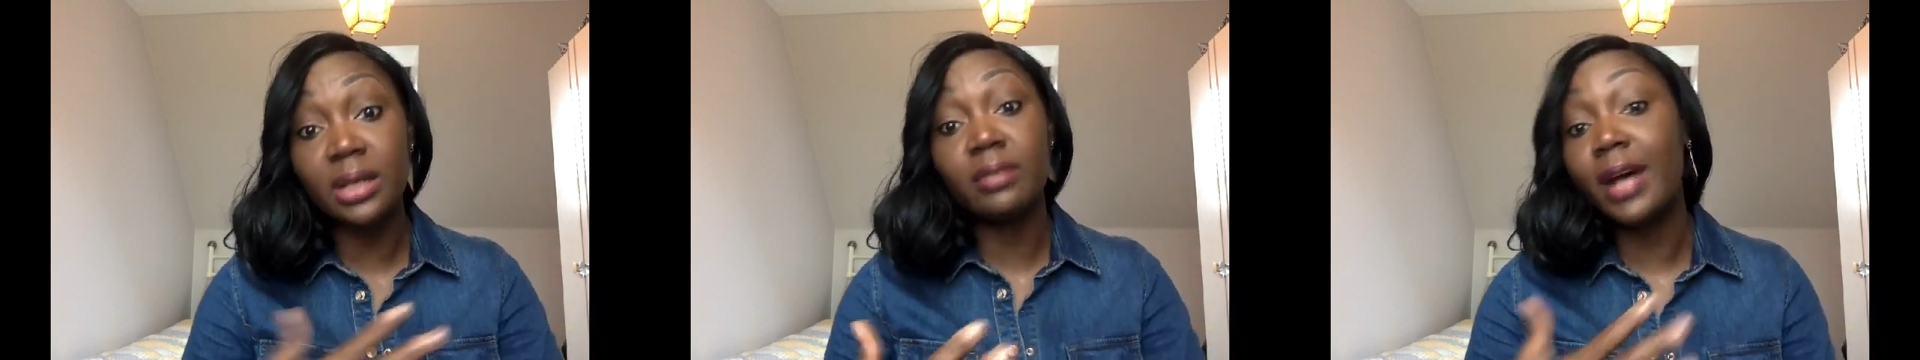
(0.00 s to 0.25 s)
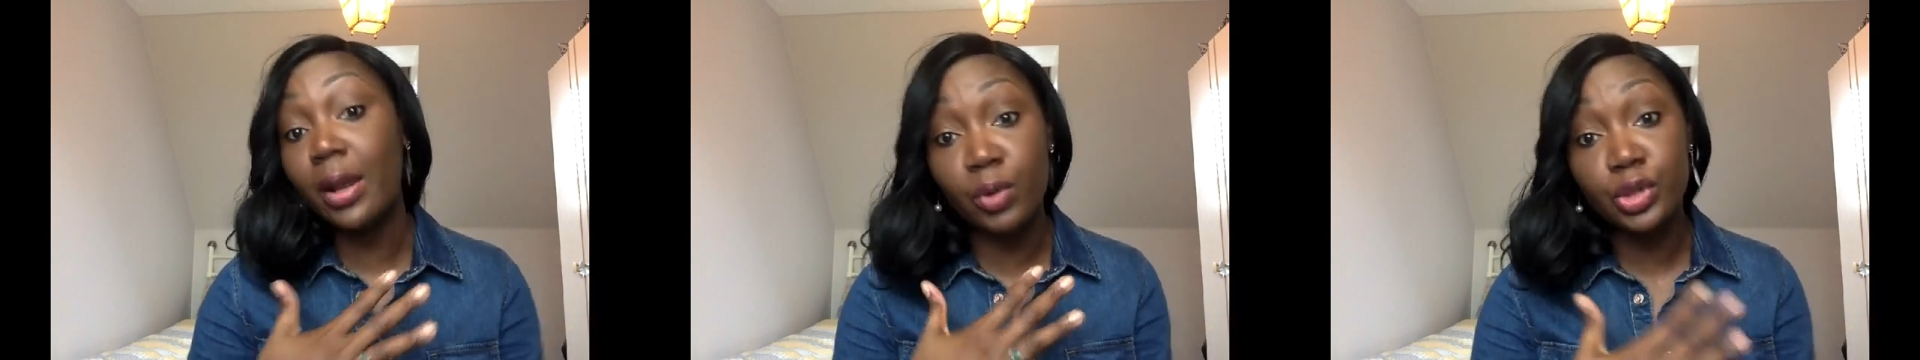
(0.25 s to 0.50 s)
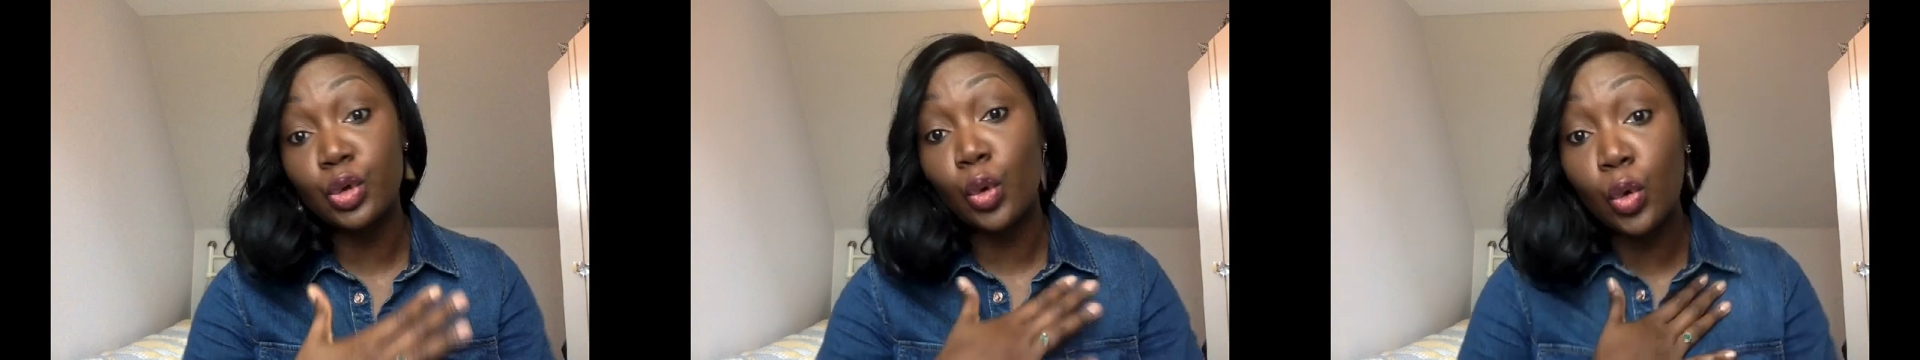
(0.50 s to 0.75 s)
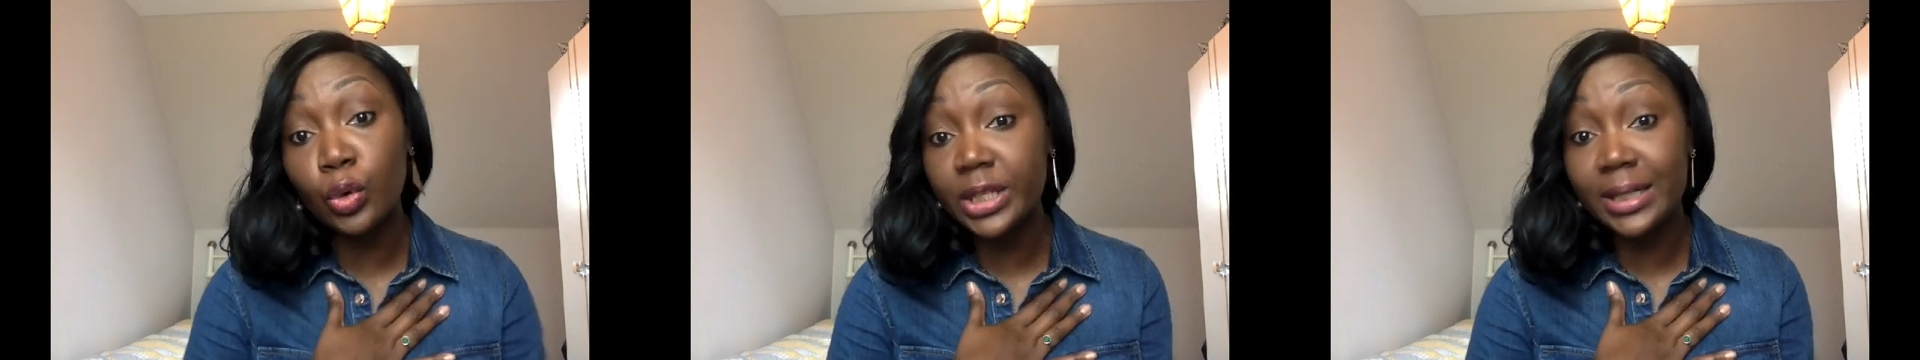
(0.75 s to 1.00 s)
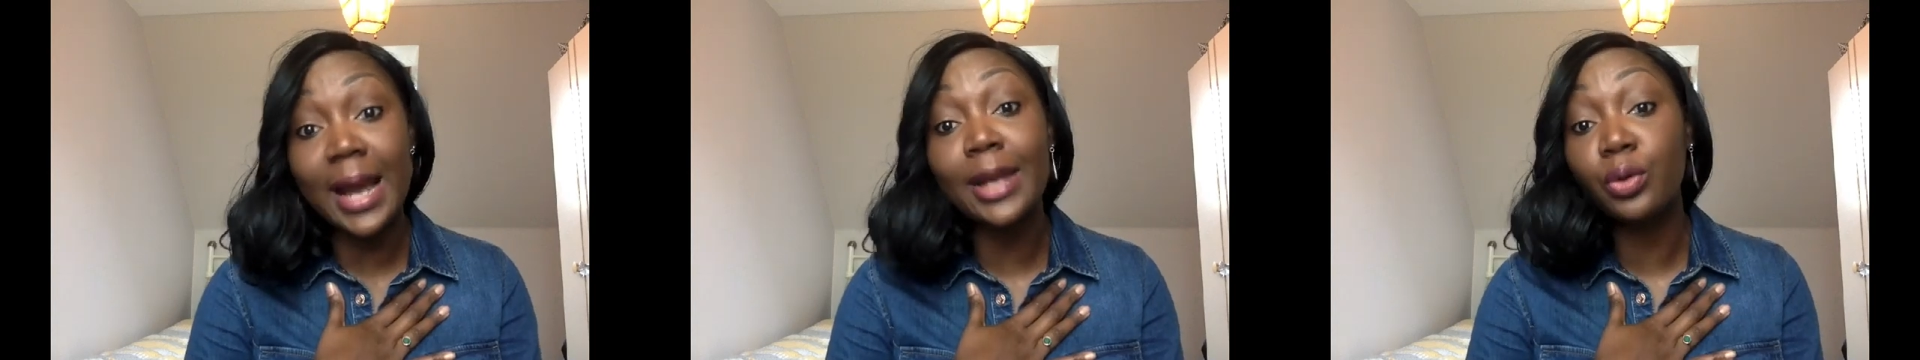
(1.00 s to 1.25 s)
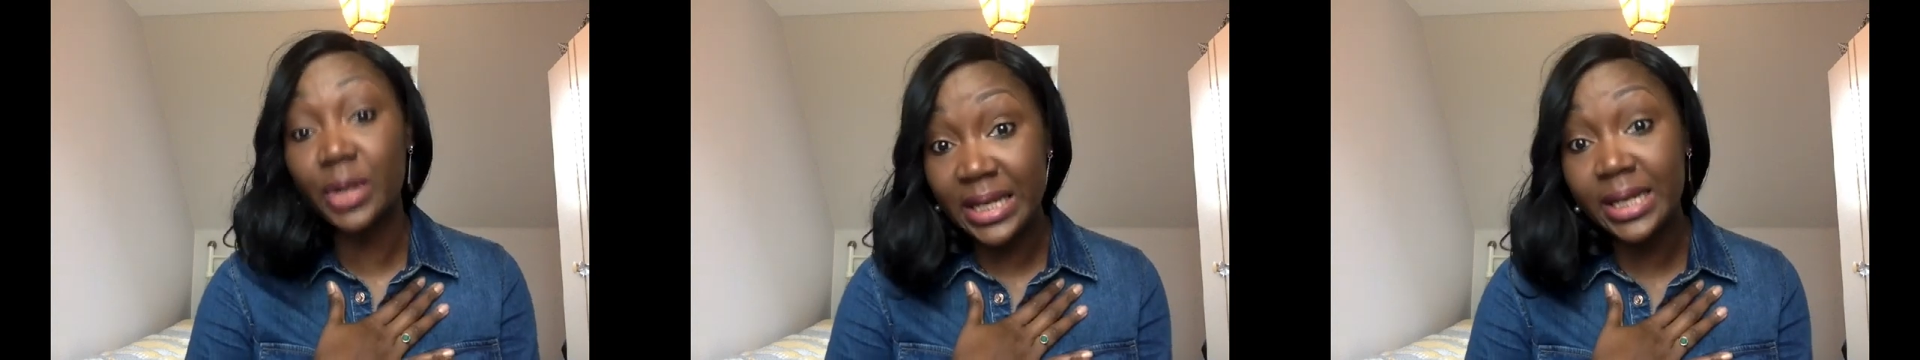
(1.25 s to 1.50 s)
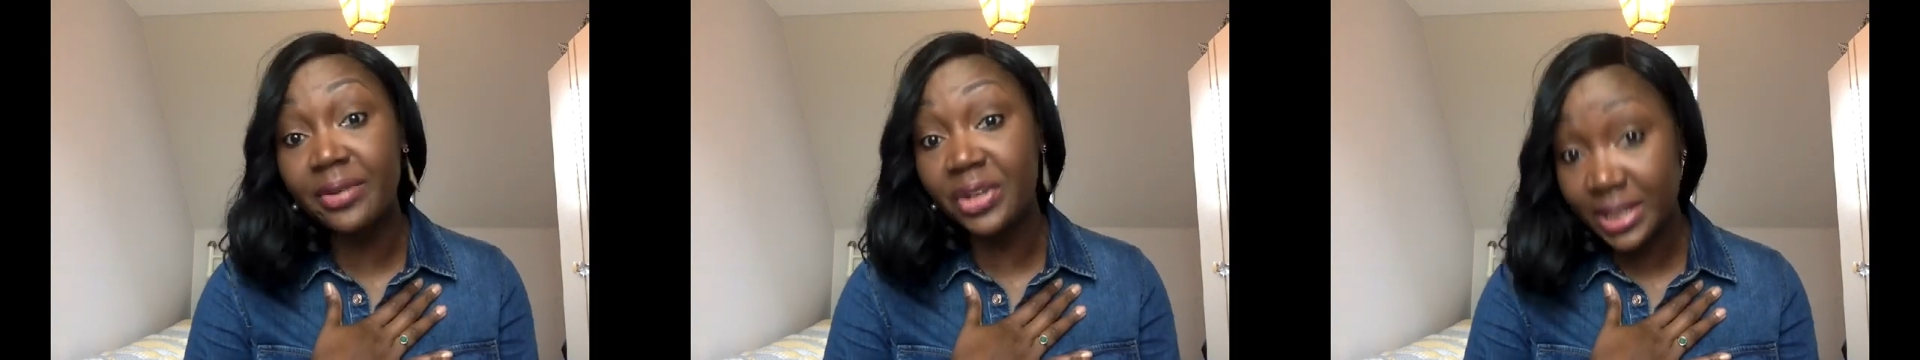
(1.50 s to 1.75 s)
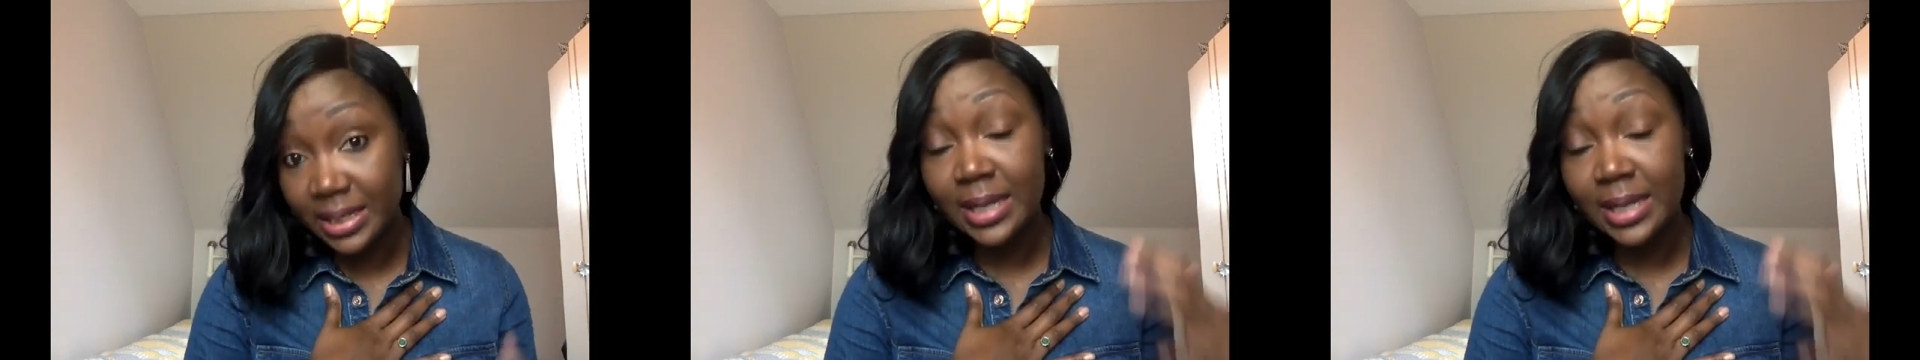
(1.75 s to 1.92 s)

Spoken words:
If I were to hold it, I could hear it